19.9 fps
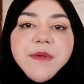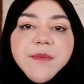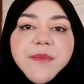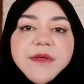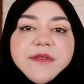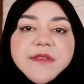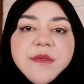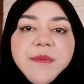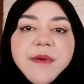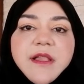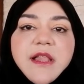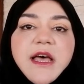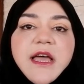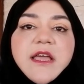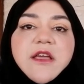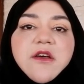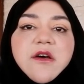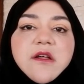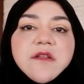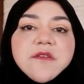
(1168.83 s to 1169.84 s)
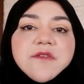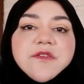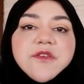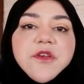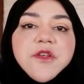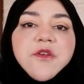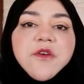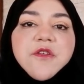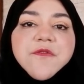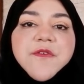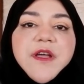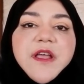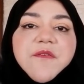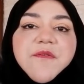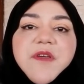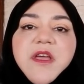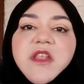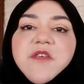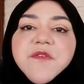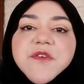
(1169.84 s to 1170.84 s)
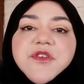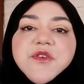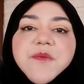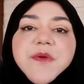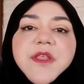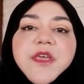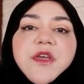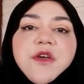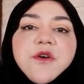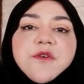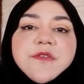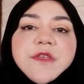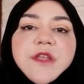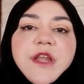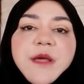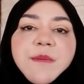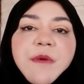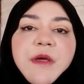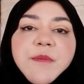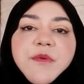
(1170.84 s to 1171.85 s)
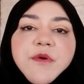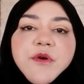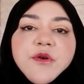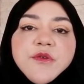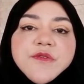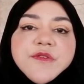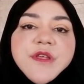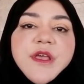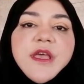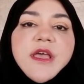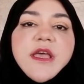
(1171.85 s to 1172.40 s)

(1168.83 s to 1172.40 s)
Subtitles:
press the bell icon so you're notified of any future videos that I might post.